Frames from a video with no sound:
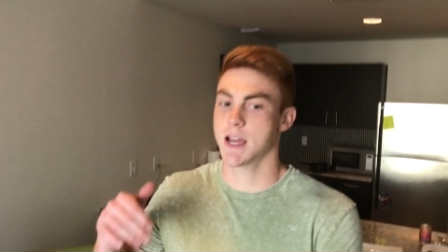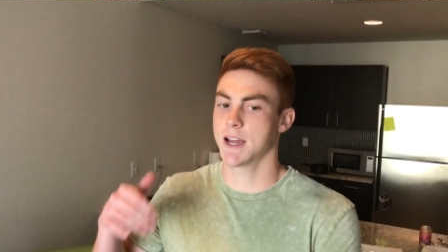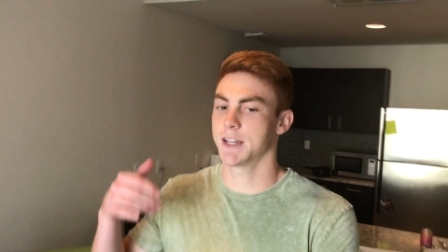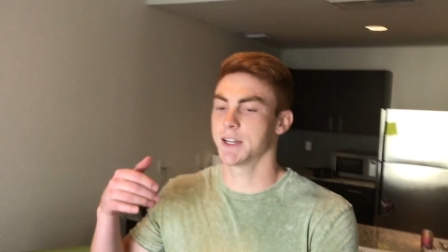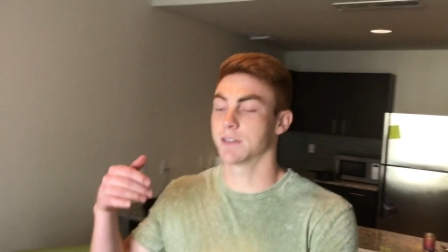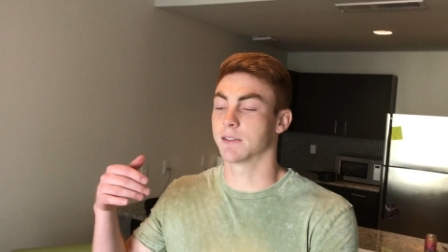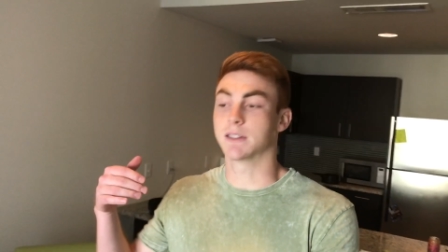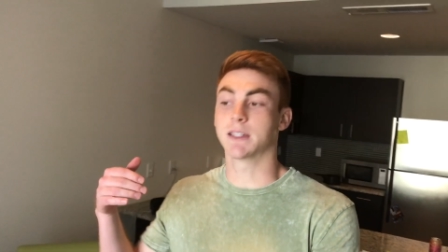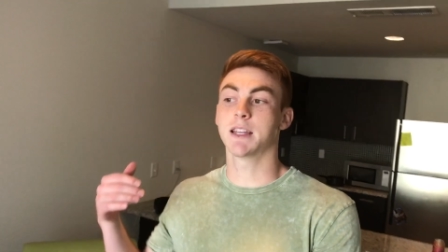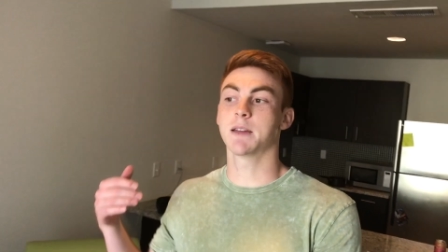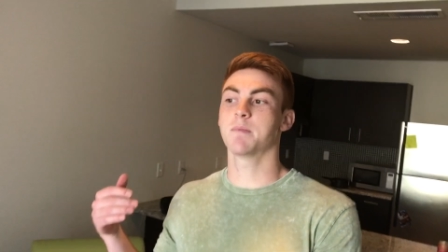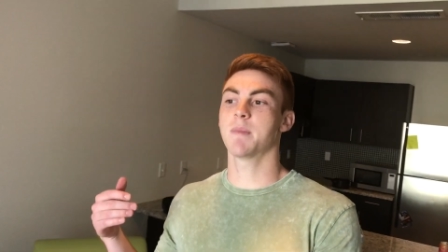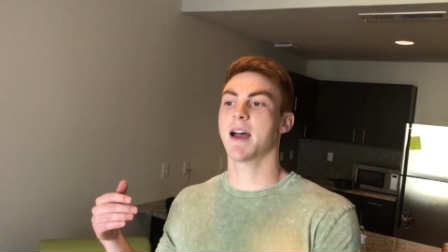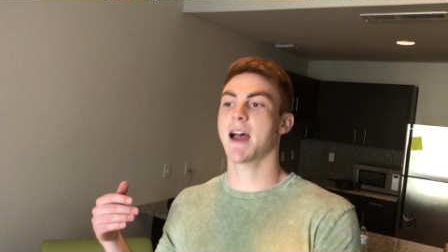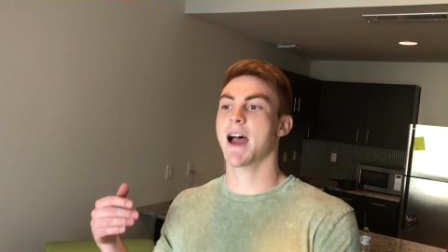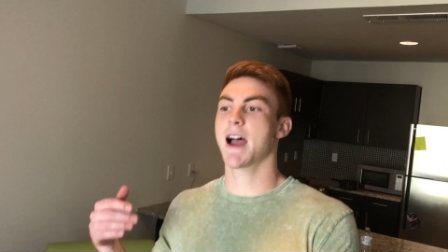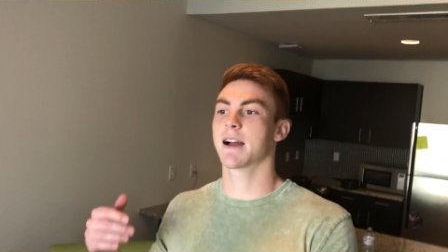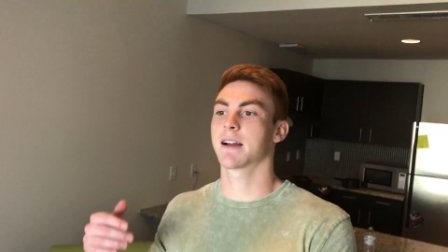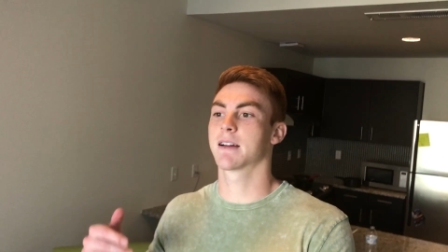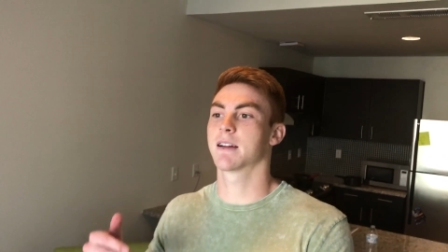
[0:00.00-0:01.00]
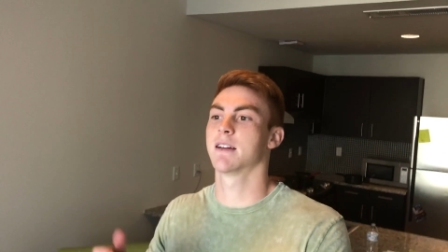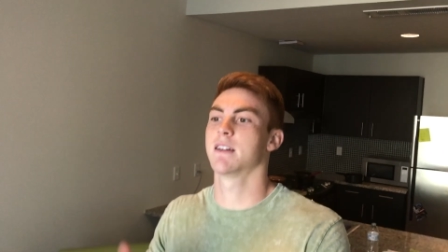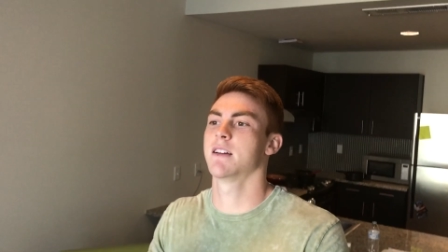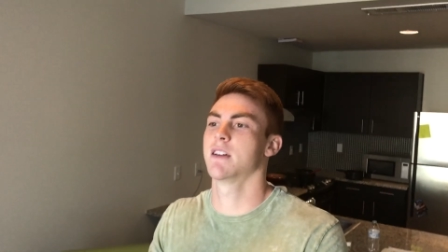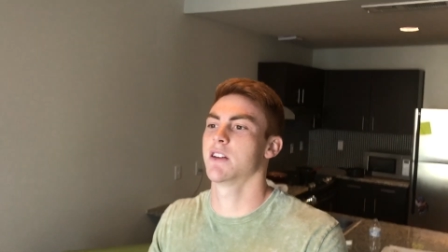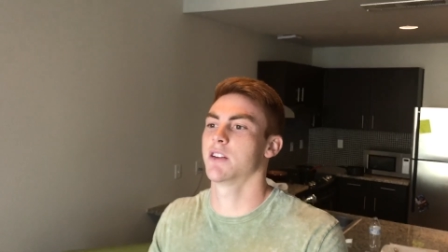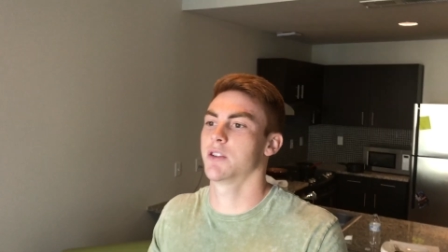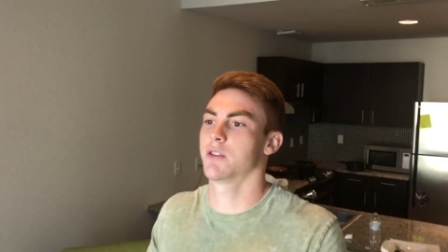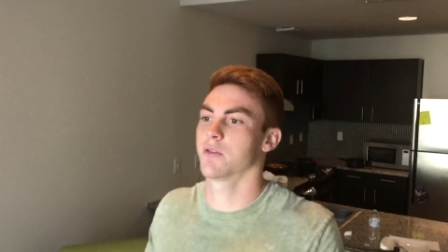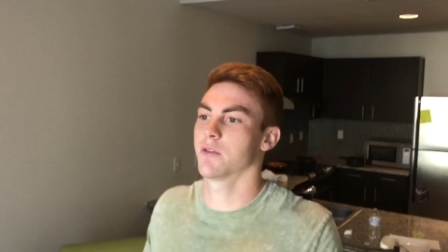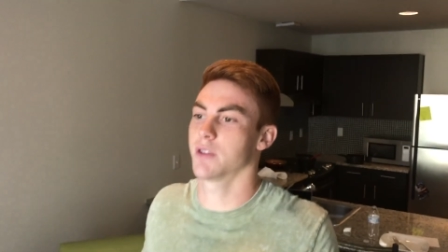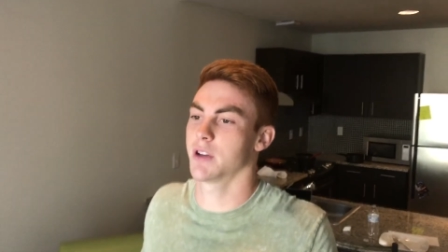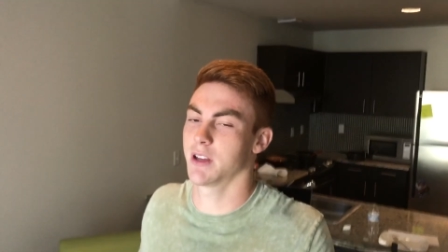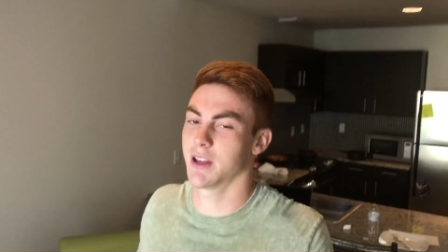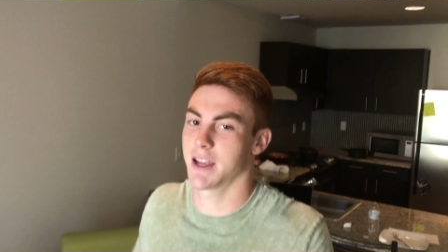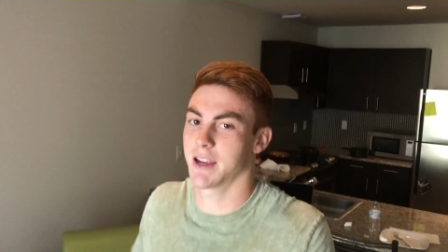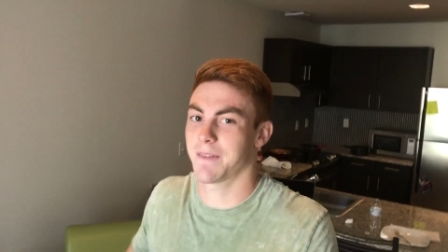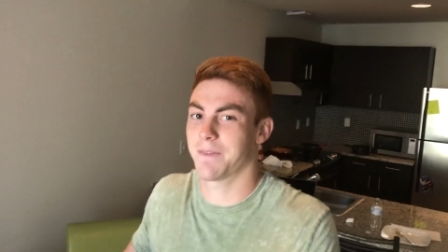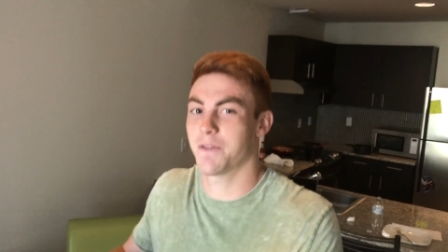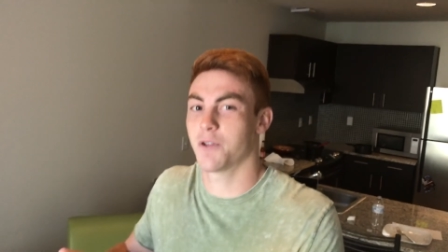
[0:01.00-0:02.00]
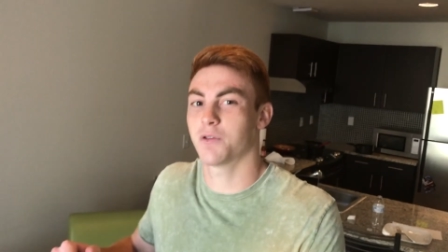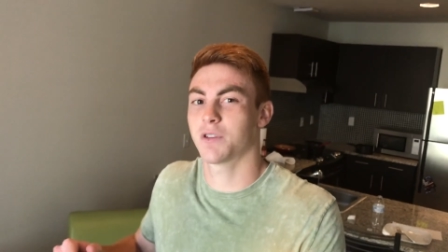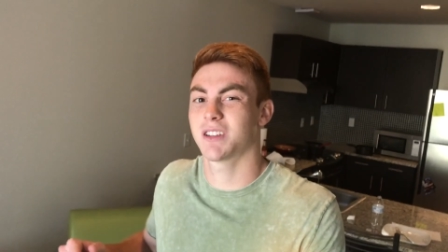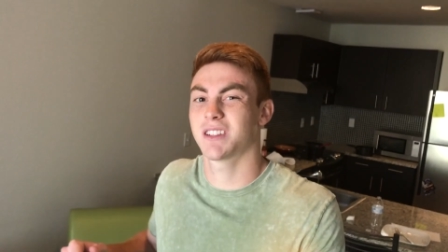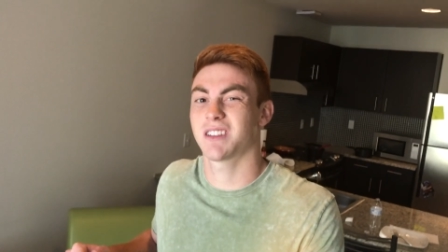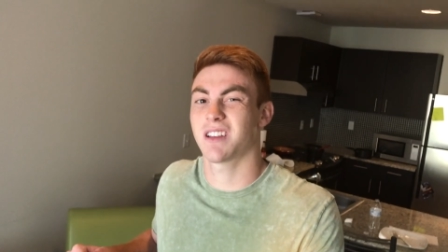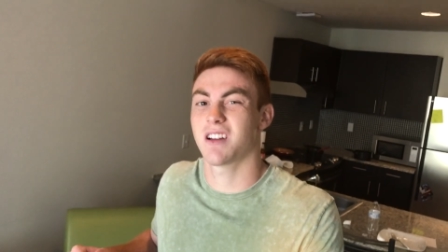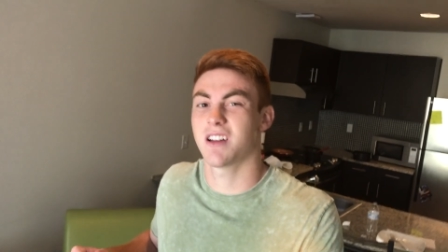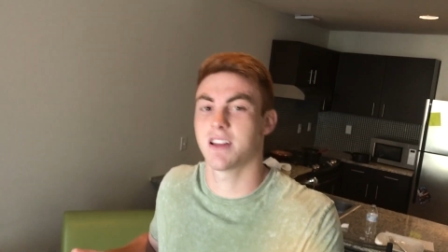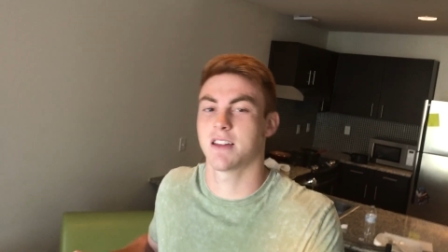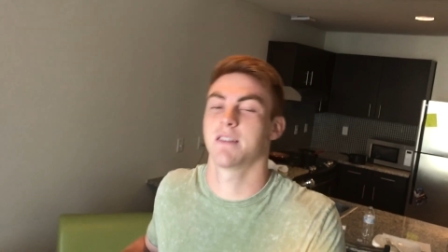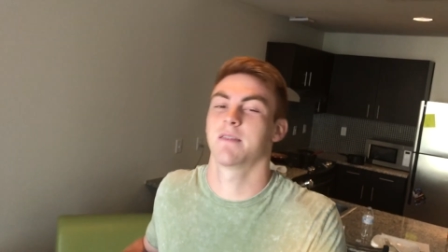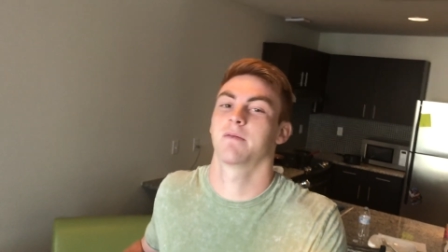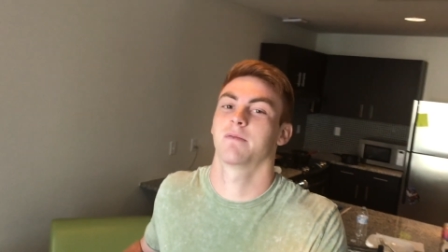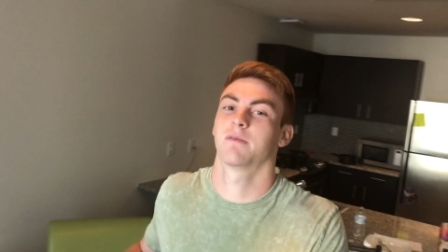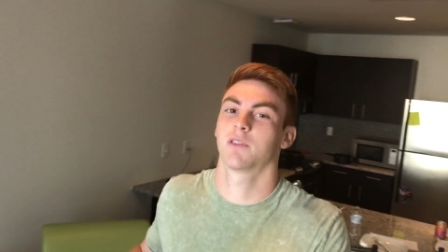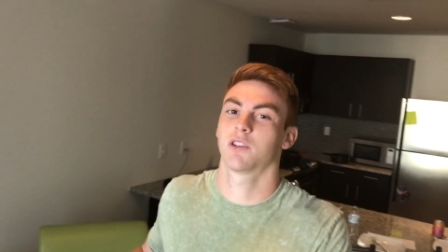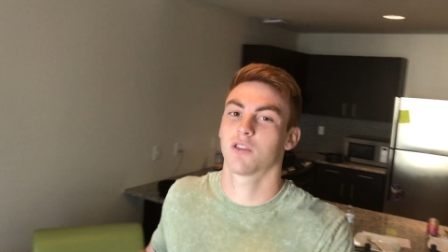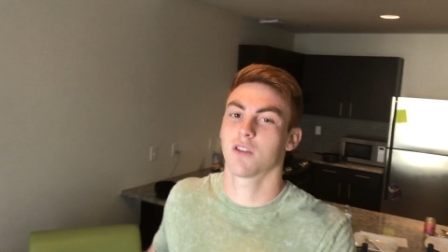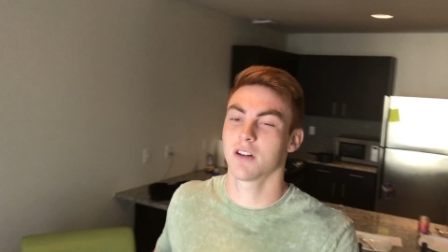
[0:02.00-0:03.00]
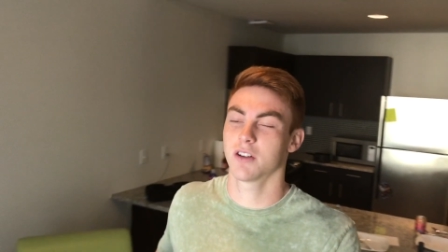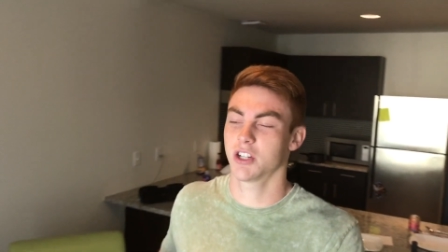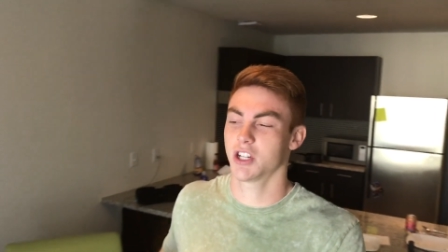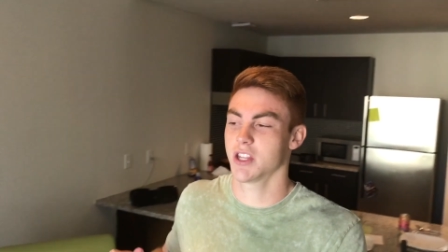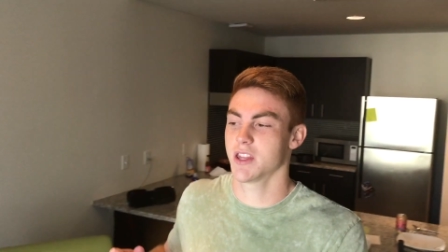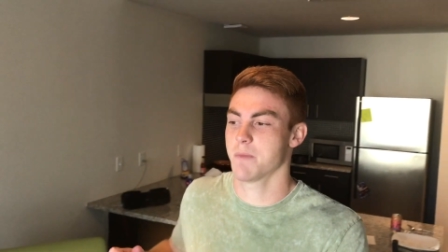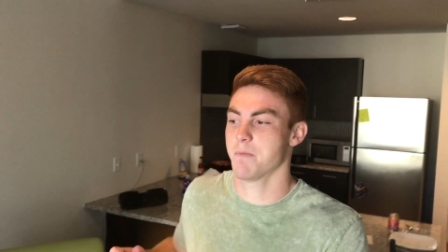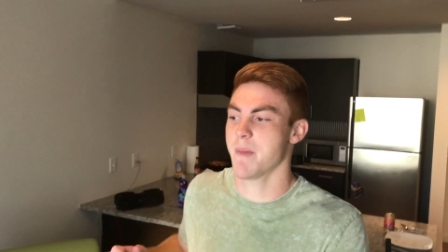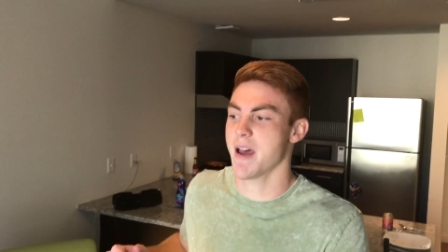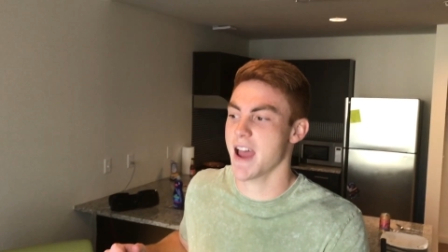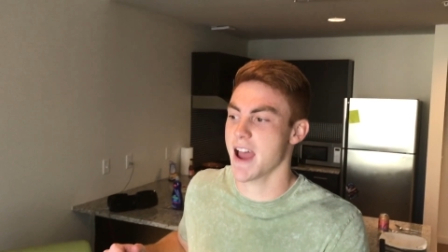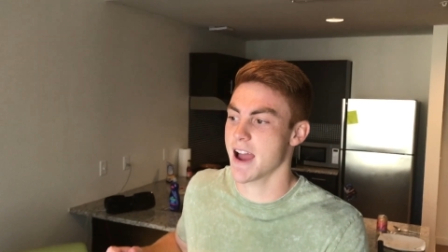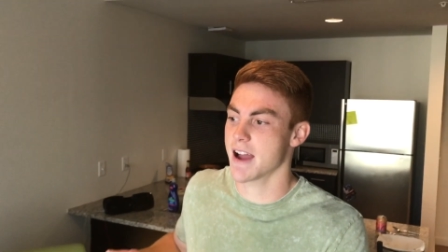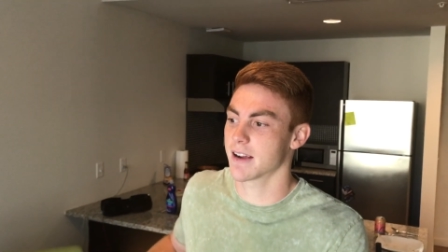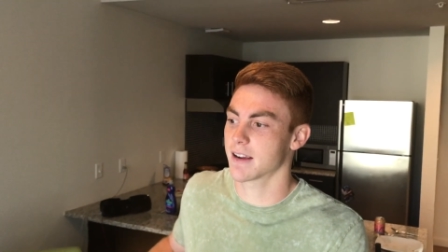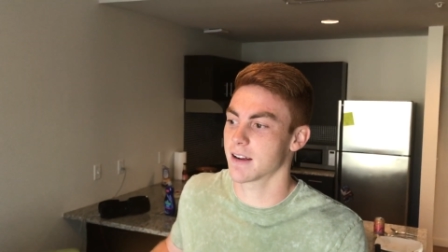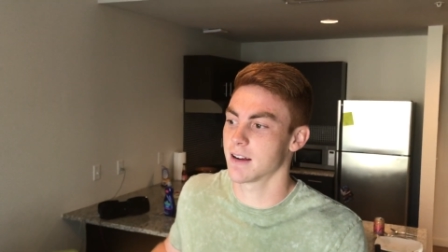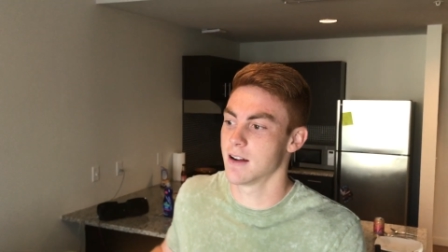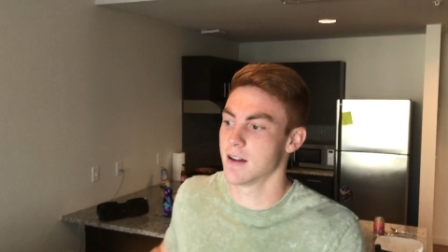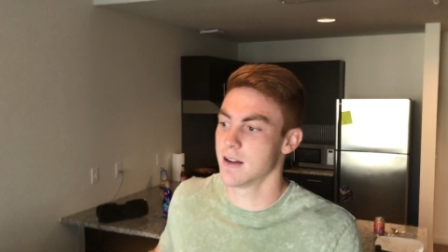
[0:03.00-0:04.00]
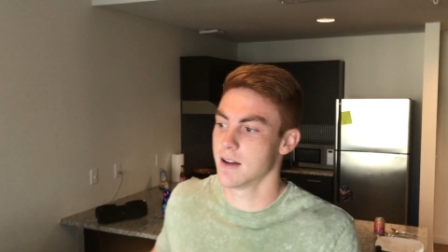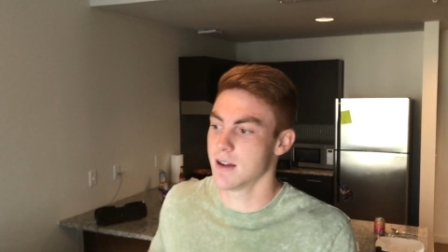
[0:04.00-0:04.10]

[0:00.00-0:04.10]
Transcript: and you lean back, you know, really like focus on crunching the back.